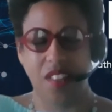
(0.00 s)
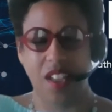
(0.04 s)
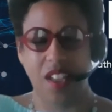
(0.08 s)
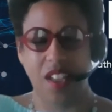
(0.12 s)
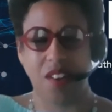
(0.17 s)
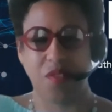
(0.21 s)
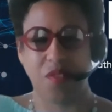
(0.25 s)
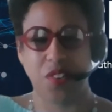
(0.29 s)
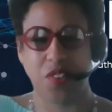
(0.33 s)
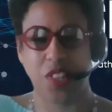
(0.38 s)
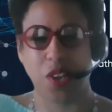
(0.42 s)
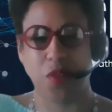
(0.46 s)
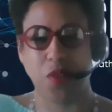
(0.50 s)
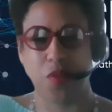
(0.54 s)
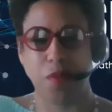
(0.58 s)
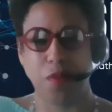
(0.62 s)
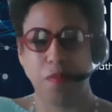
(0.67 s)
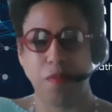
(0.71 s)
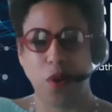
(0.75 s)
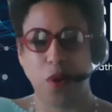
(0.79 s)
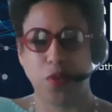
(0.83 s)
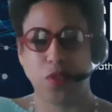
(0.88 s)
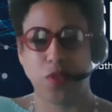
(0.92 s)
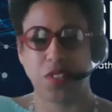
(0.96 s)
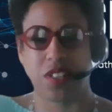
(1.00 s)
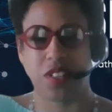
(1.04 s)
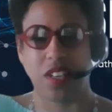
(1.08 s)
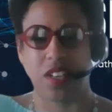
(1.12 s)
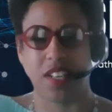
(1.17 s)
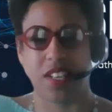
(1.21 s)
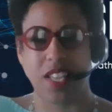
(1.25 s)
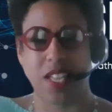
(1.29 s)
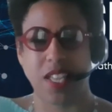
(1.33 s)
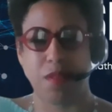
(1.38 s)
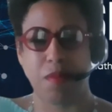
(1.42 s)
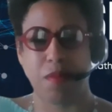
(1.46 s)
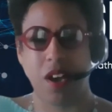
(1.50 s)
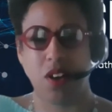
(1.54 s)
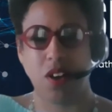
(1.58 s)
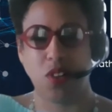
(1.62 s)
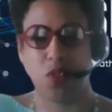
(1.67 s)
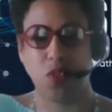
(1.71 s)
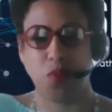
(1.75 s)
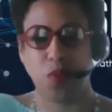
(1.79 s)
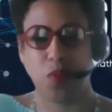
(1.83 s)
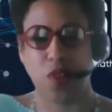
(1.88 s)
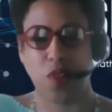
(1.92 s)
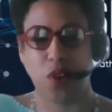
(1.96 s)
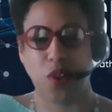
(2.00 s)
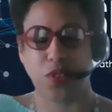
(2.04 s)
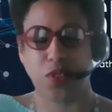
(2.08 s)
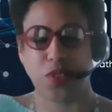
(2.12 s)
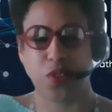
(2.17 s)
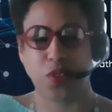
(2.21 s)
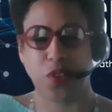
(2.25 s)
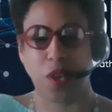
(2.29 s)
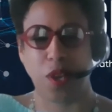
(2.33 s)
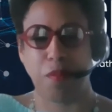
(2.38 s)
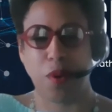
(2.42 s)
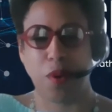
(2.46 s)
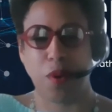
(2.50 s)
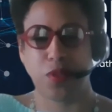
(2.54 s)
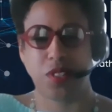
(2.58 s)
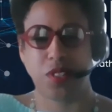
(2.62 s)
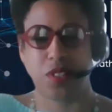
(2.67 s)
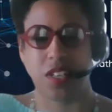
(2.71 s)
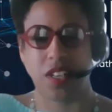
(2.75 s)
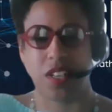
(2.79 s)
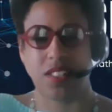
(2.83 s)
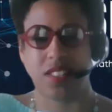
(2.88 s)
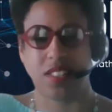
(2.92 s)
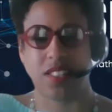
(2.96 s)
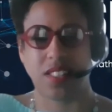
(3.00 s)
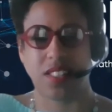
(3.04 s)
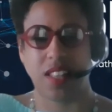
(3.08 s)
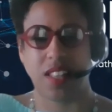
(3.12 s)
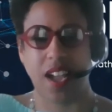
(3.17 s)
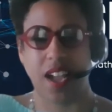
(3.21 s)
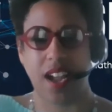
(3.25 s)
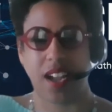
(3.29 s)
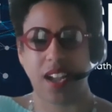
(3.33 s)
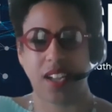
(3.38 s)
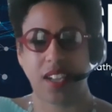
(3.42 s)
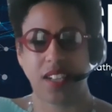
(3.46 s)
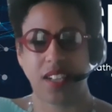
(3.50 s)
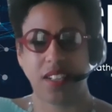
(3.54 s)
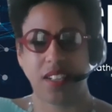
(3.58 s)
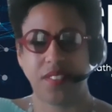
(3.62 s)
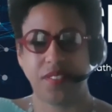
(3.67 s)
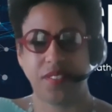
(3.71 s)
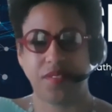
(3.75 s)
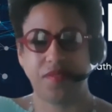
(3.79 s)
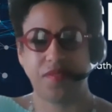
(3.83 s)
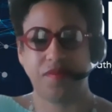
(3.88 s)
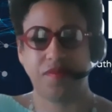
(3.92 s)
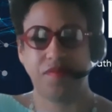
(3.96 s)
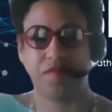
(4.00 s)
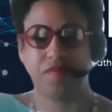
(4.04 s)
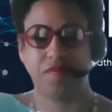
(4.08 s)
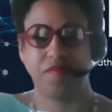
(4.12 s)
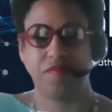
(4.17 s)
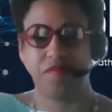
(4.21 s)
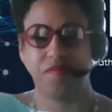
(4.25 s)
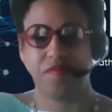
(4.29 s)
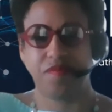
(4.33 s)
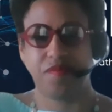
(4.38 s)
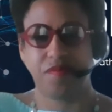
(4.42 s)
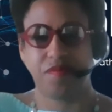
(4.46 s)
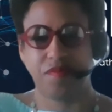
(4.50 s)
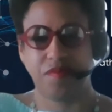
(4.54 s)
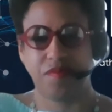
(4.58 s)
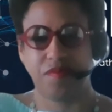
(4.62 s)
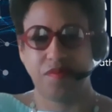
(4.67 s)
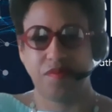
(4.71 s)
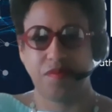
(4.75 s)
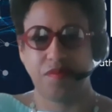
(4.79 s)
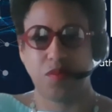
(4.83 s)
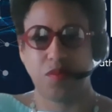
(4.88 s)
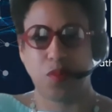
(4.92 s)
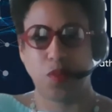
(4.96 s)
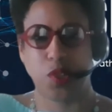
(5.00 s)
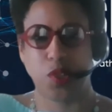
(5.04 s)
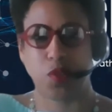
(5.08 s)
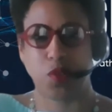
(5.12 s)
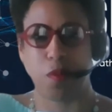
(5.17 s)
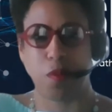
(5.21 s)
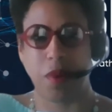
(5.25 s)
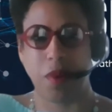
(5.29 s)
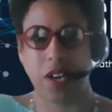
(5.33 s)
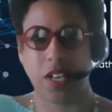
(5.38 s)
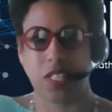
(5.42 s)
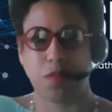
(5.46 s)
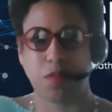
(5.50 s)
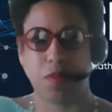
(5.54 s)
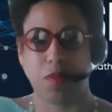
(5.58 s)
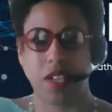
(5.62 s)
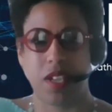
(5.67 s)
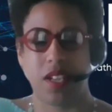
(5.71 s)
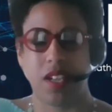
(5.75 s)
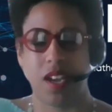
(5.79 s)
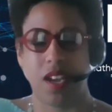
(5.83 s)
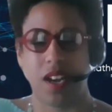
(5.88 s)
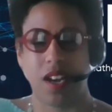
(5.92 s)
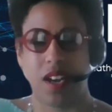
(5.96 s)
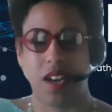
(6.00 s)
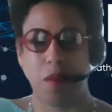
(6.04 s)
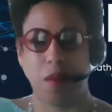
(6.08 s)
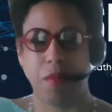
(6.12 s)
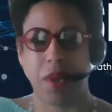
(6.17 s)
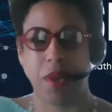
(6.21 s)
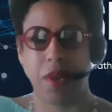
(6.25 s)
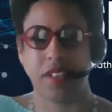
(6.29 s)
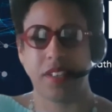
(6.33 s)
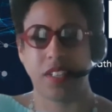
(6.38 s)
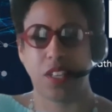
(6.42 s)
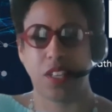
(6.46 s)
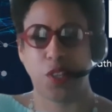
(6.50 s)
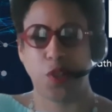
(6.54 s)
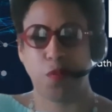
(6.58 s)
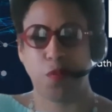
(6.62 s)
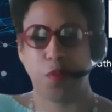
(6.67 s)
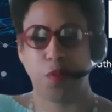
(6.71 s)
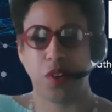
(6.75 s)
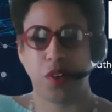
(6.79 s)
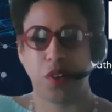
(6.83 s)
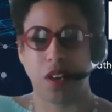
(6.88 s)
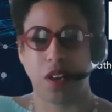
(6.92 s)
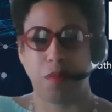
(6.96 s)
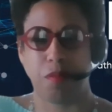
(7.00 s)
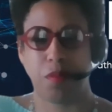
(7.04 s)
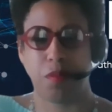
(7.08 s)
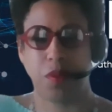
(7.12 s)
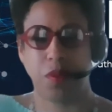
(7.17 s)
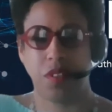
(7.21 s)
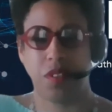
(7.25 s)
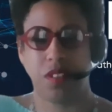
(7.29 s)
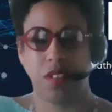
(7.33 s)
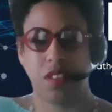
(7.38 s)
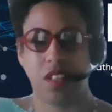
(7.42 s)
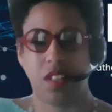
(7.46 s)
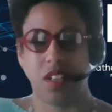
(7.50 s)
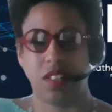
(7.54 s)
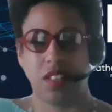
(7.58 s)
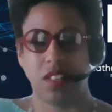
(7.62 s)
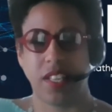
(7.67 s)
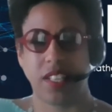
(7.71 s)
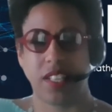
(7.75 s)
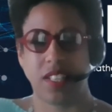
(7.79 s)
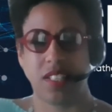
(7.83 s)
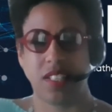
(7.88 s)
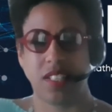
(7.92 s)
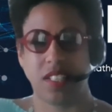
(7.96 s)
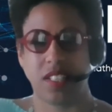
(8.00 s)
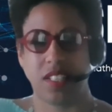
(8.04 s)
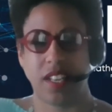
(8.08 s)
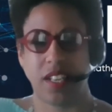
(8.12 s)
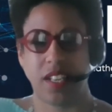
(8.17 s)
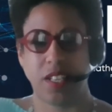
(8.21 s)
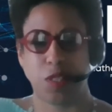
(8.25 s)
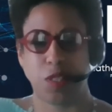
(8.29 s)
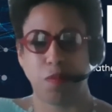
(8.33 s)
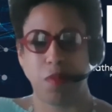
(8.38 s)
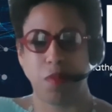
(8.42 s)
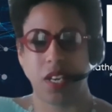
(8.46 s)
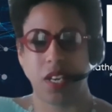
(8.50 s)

Everything we post on email will also get posted on Slack, which reminds me, uh, Amanda, can you put up the link to today's